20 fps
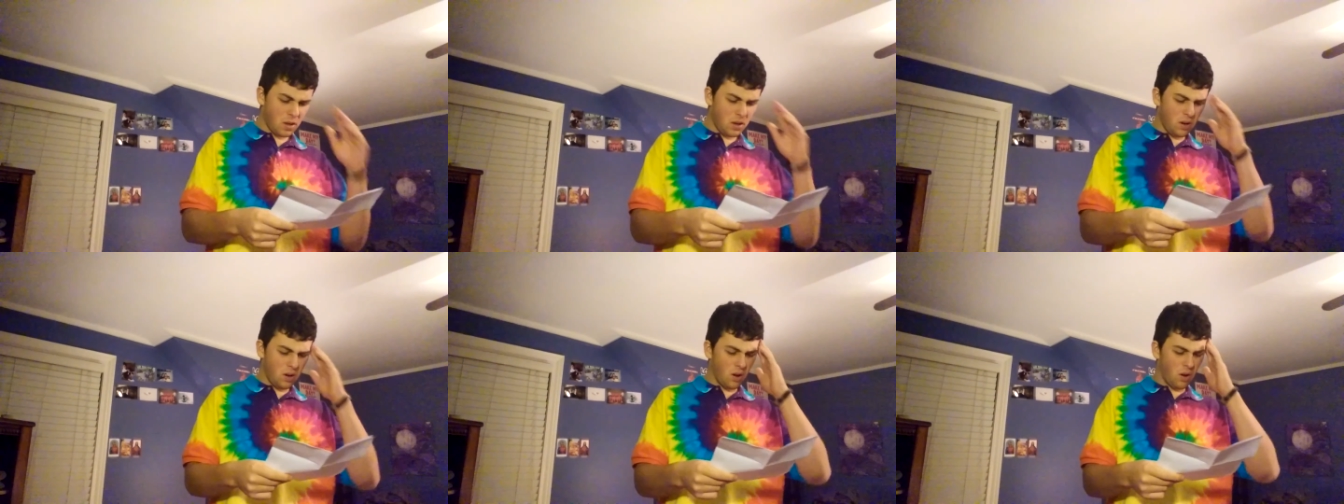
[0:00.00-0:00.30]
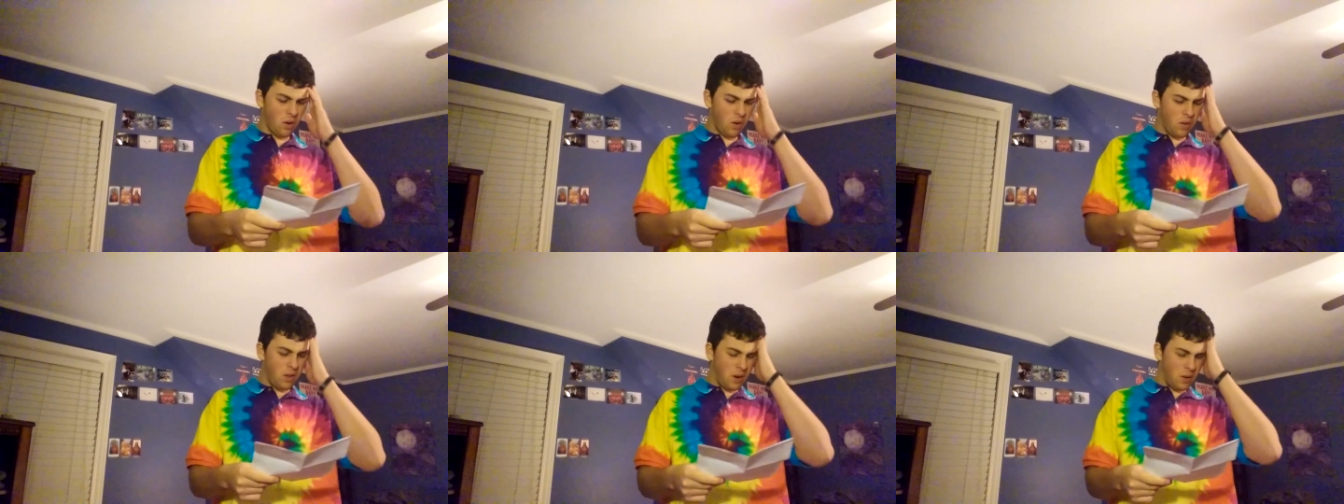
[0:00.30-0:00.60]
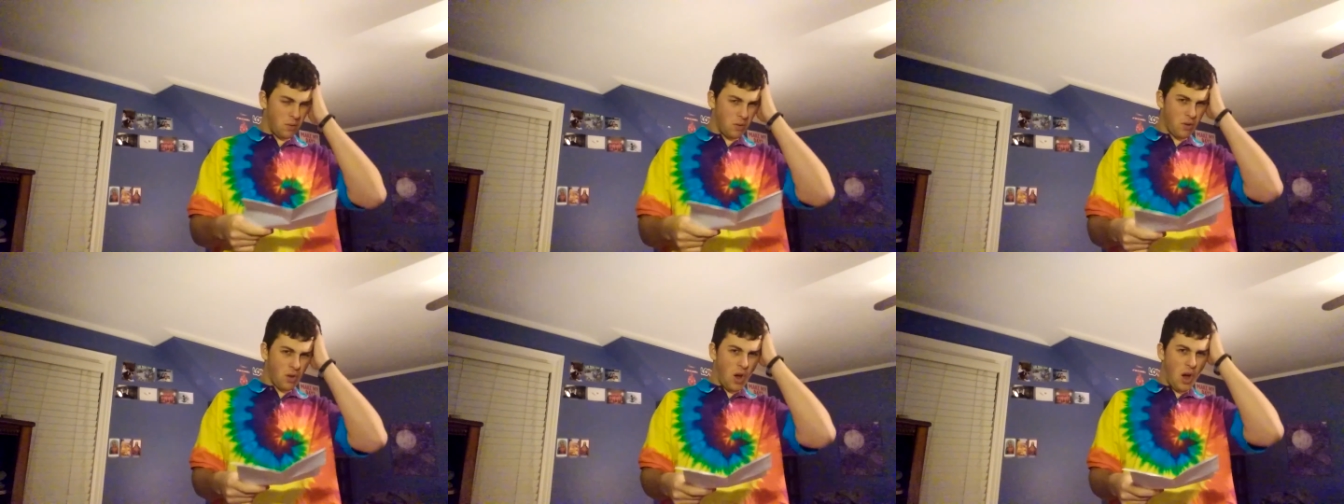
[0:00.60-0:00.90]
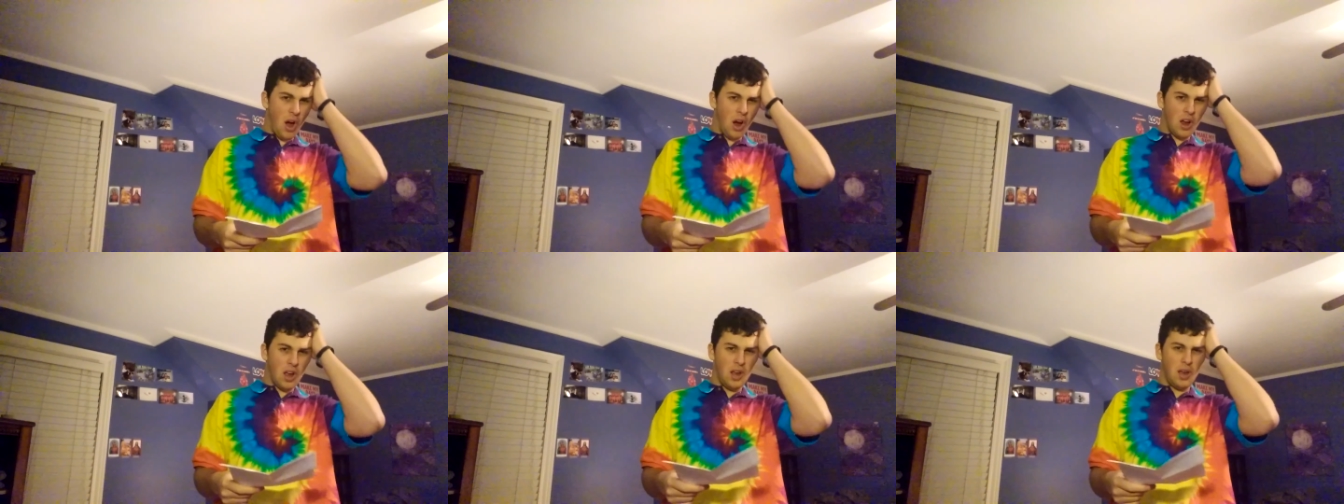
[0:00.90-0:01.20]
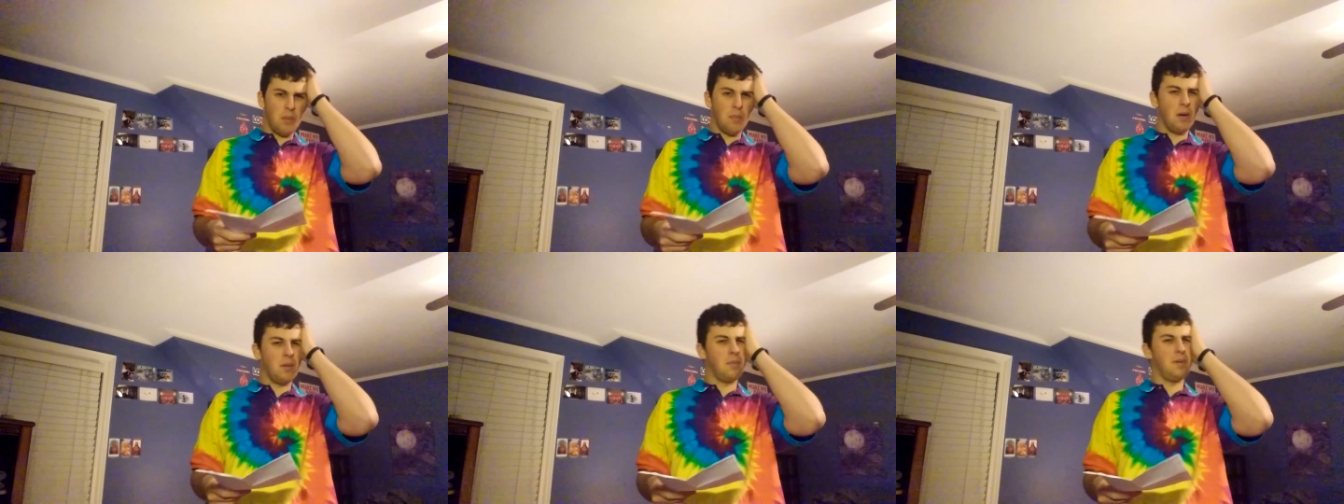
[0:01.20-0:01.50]
you know, they were talking
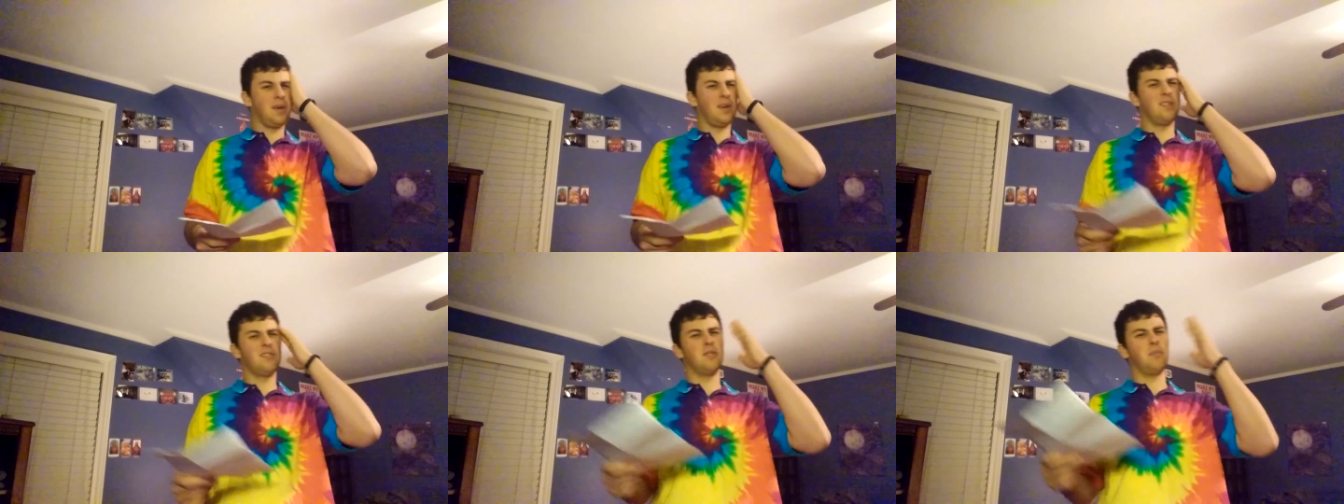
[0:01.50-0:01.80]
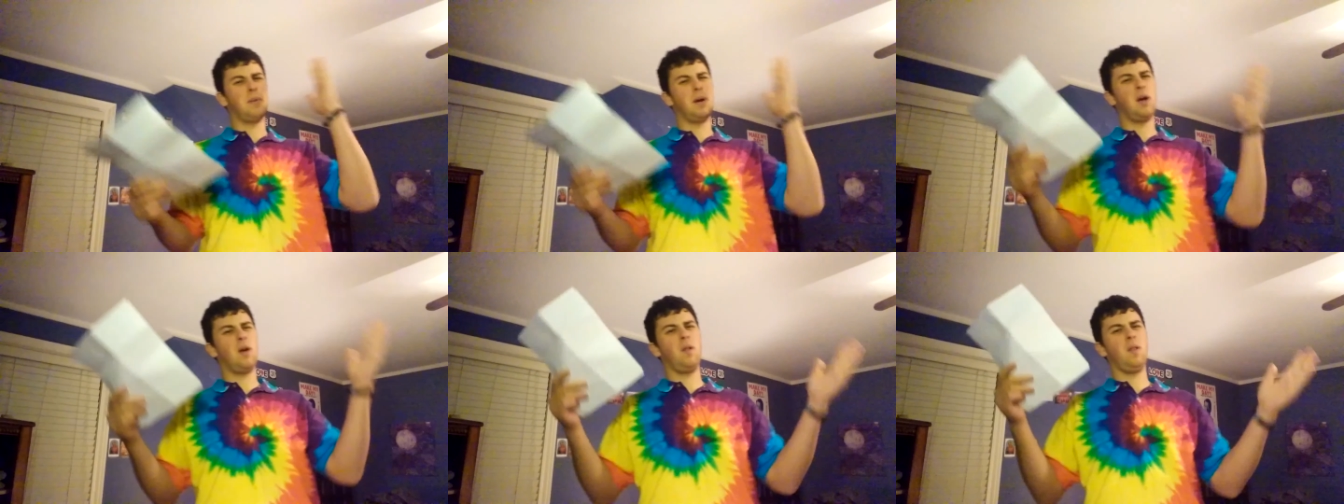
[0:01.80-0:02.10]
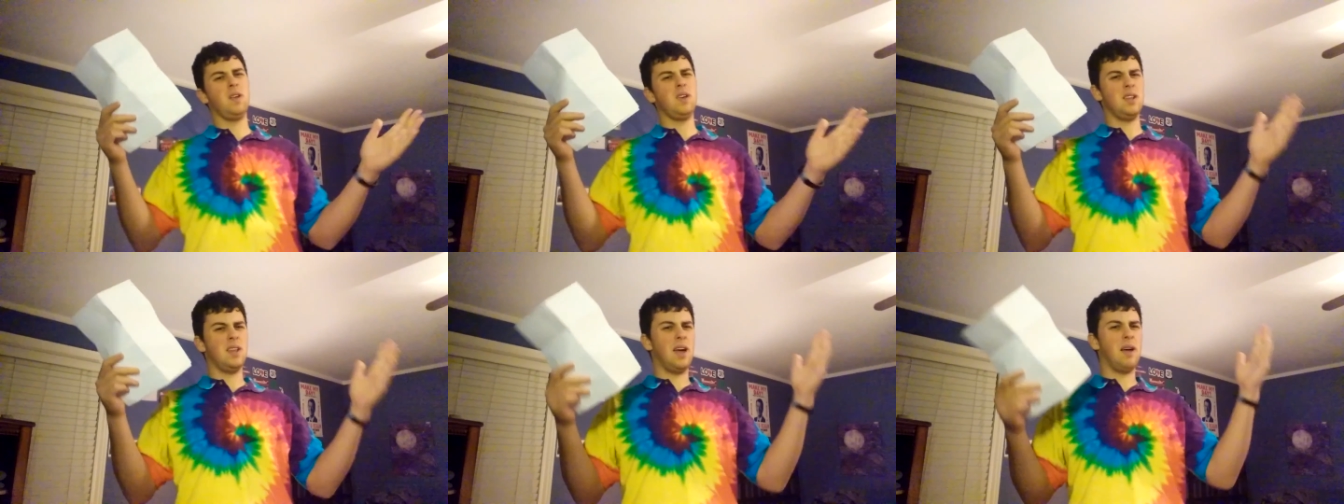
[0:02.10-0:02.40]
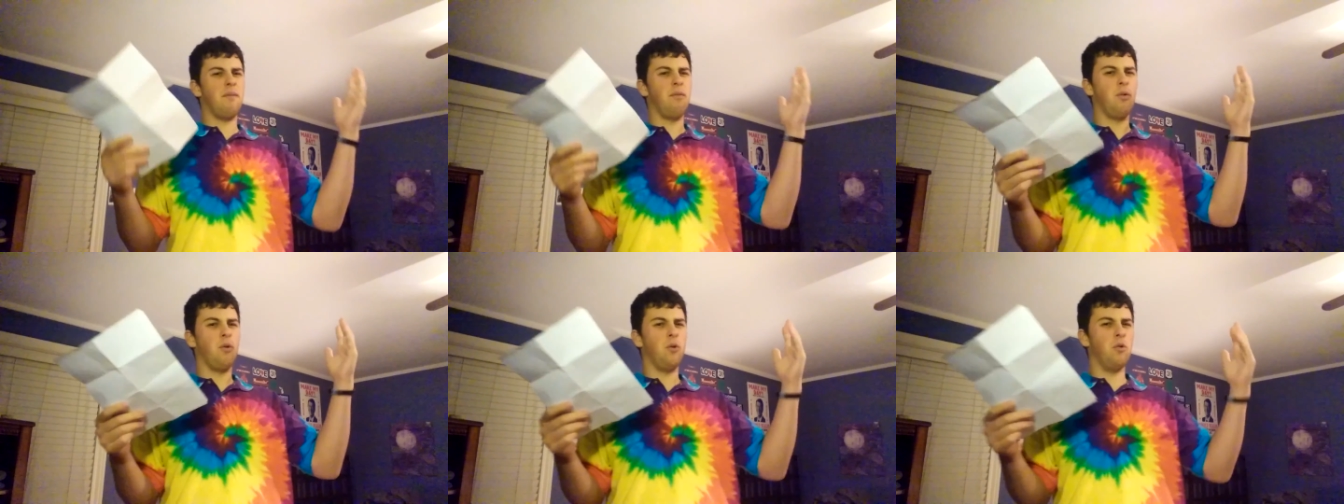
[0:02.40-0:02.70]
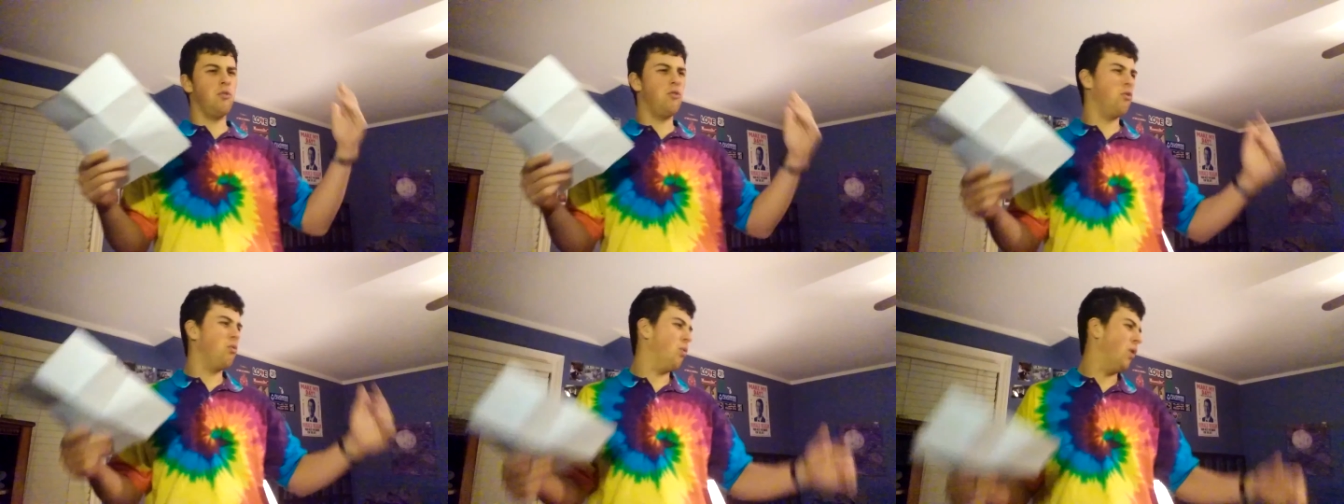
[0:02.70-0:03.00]
about because apparently Neville
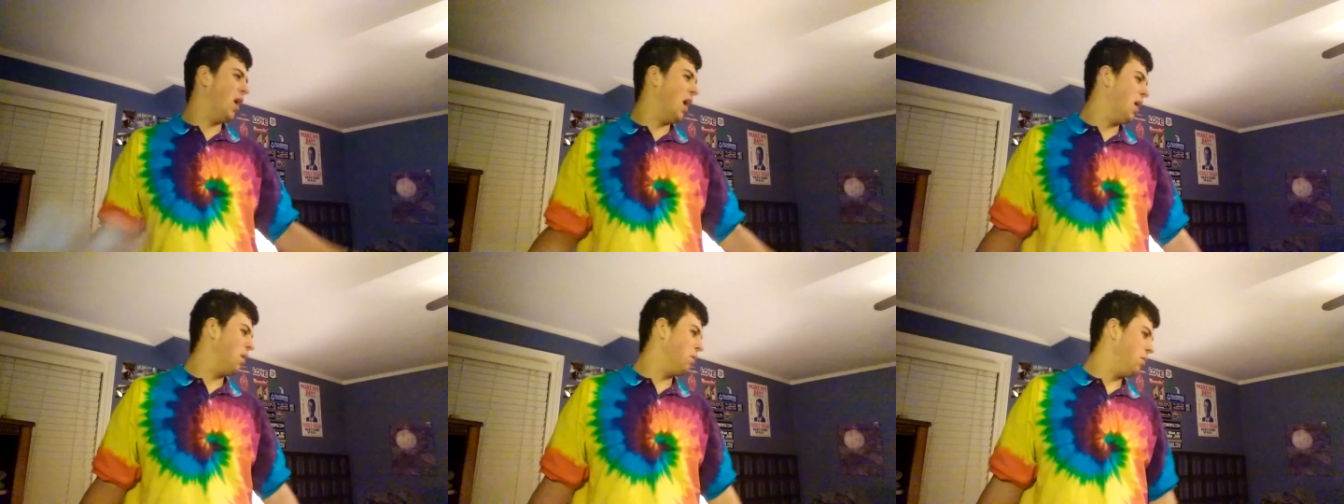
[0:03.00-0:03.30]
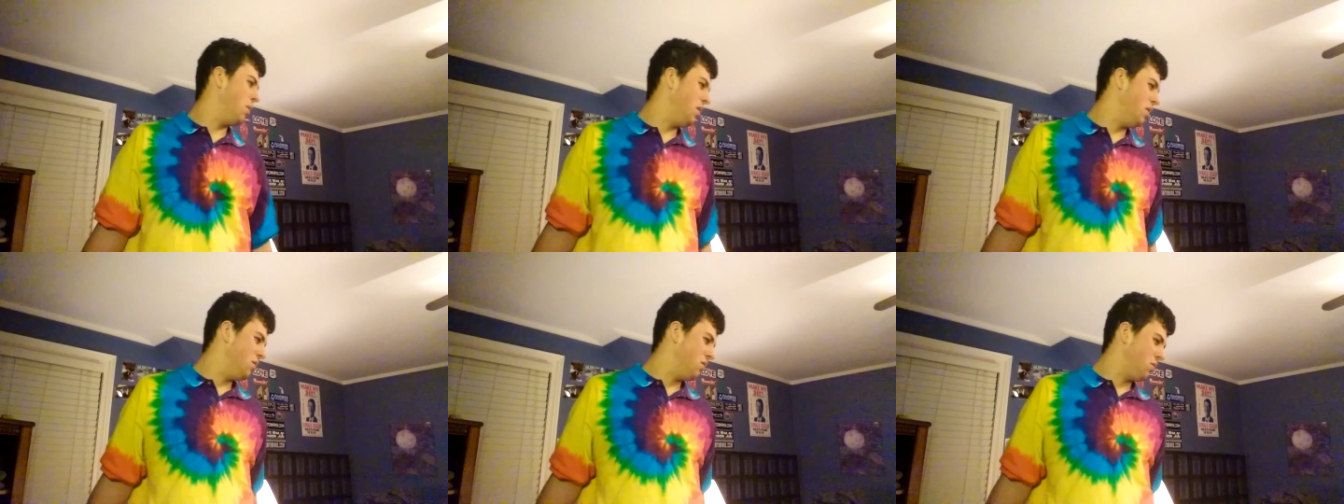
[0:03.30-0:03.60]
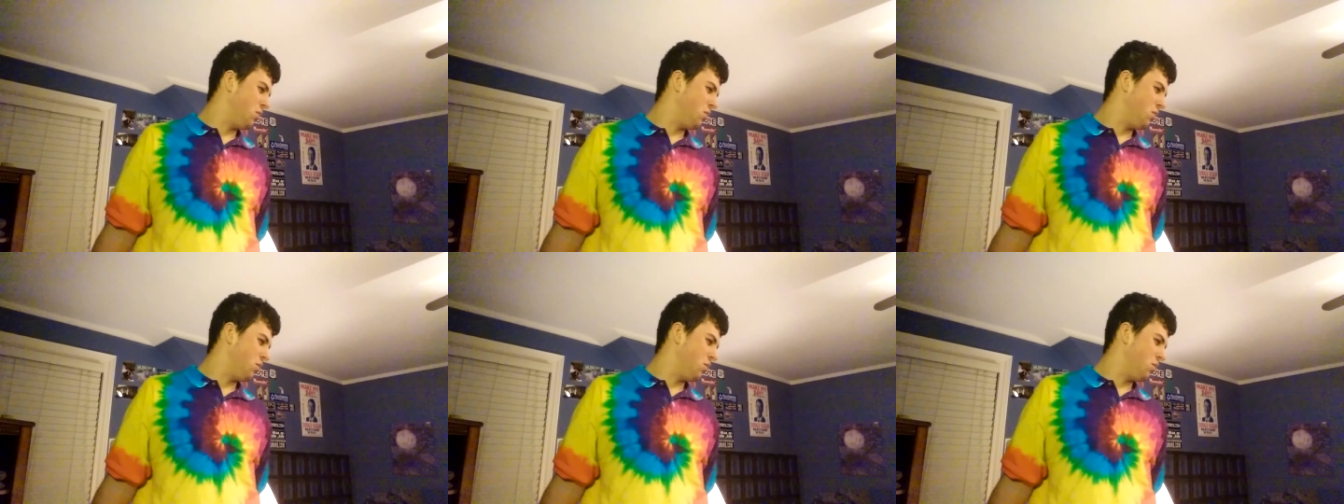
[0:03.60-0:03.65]
and Swann were these